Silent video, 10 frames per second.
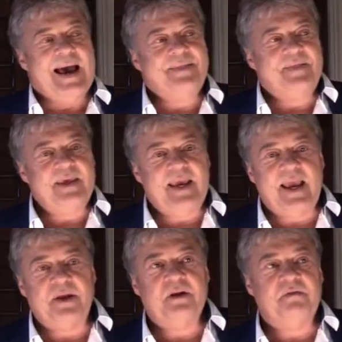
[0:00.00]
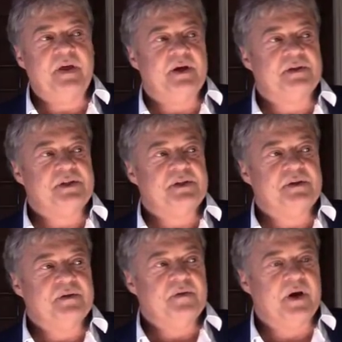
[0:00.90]
At the end of
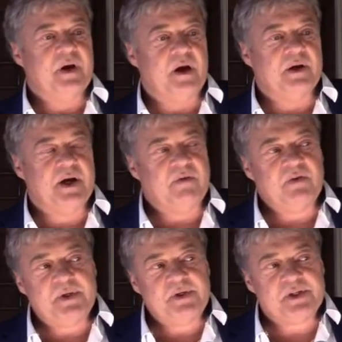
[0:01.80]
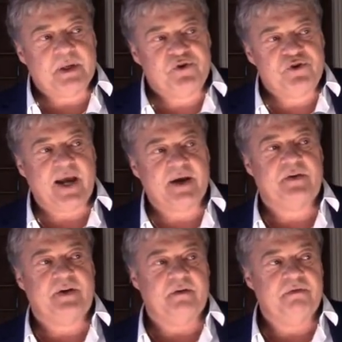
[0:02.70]
this, the government's
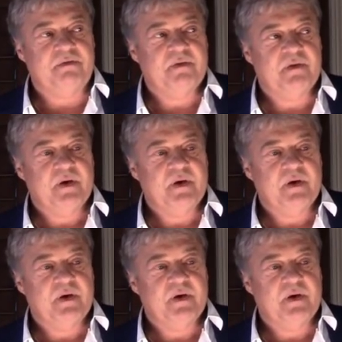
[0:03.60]
objective